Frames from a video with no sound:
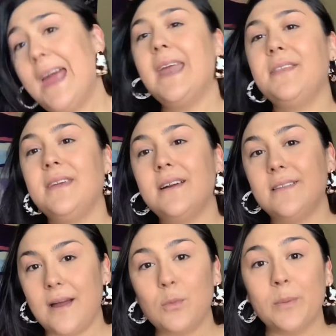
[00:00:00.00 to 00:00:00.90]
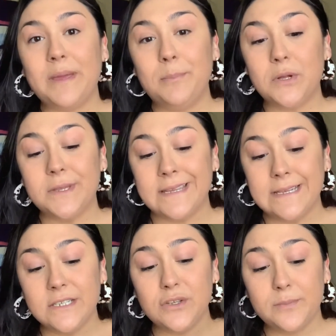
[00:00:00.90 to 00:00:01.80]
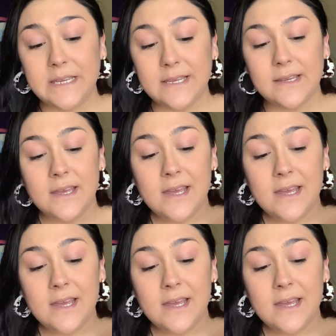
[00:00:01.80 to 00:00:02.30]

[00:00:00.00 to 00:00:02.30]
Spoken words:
and I think a lot more people need to be